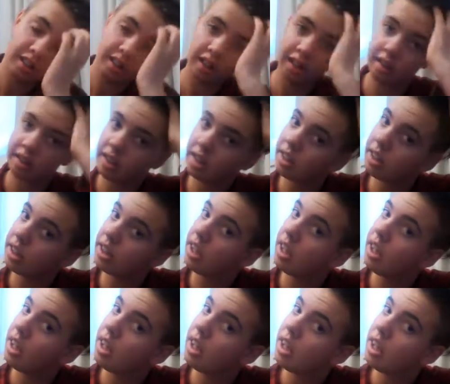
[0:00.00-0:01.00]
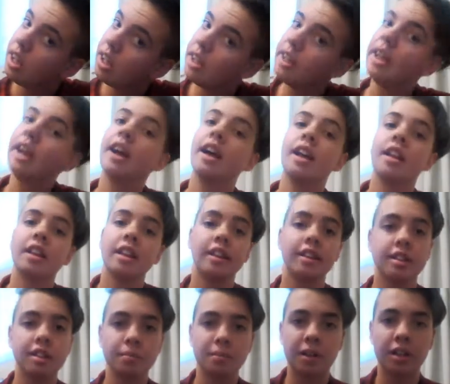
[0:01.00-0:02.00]
I think. Yeah, well,
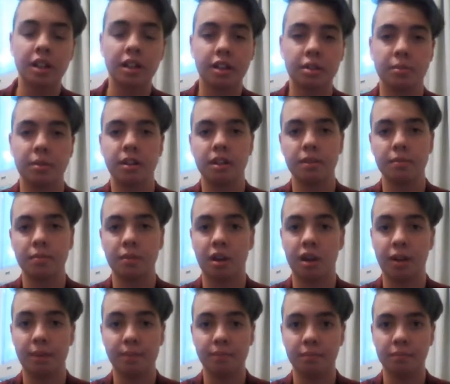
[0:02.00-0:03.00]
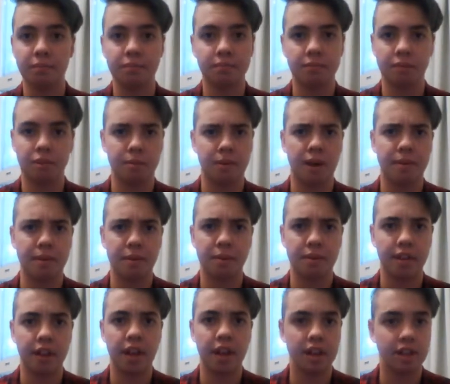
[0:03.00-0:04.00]
there's been a little bit, but I'm happy with
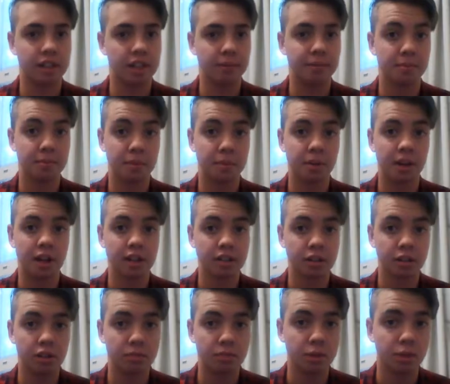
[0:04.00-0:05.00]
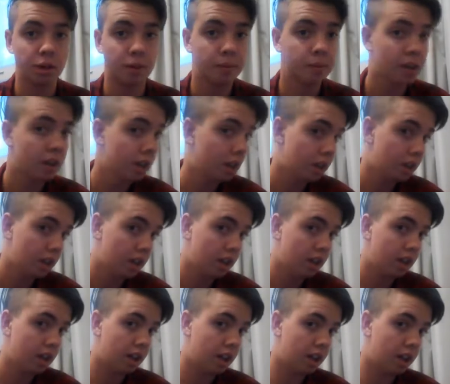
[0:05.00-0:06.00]
that. It's helping me pass a lot more.
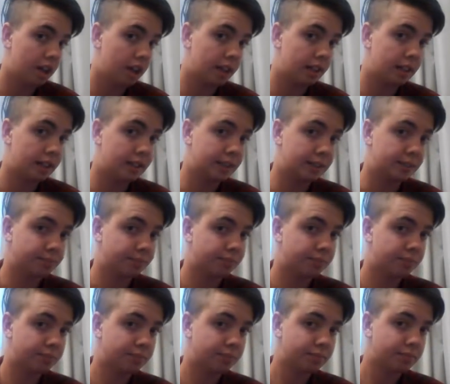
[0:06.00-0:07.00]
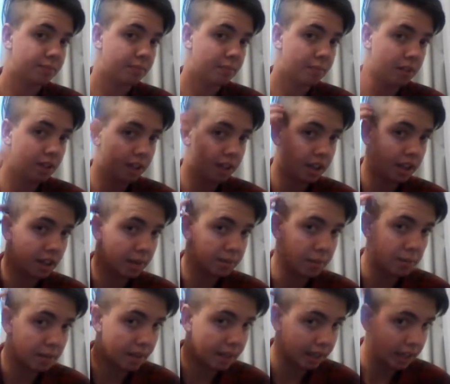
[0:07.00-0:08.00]
Um, yeah, my
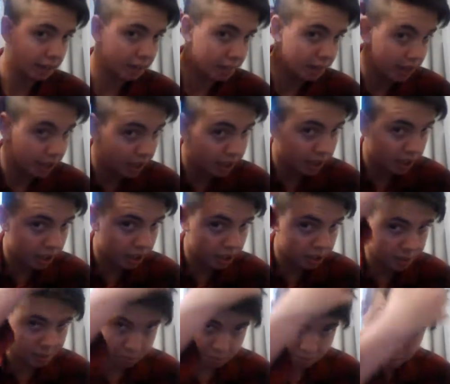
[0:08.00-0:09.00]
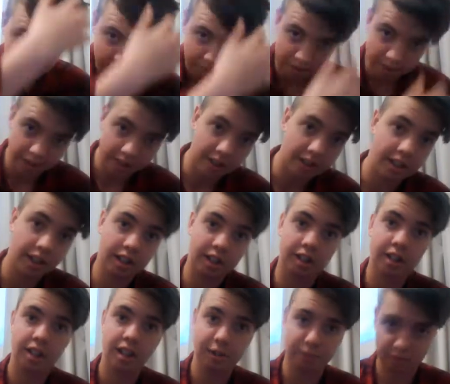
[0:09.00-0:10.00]
mate gave me a haircut because we were bored the other day,
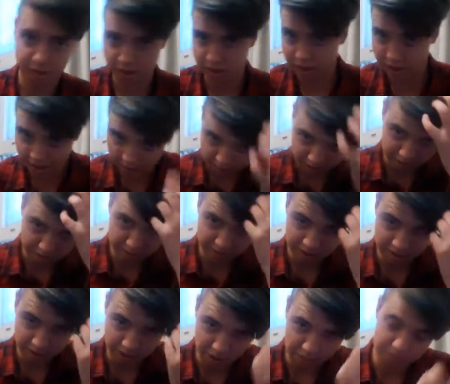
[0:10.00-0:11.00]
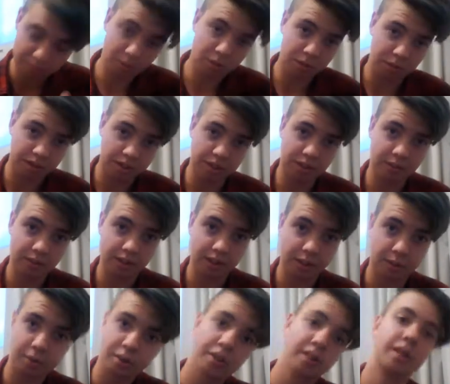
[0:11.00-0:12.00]
and I attempted to go blue. It didn't really
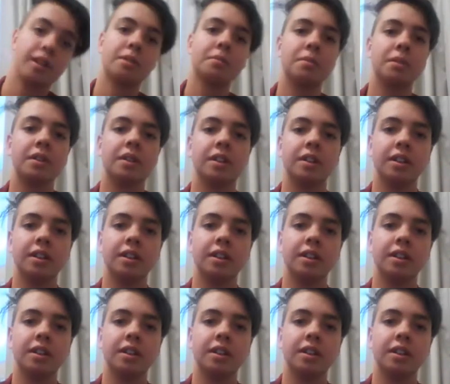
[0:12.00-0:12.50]
work, but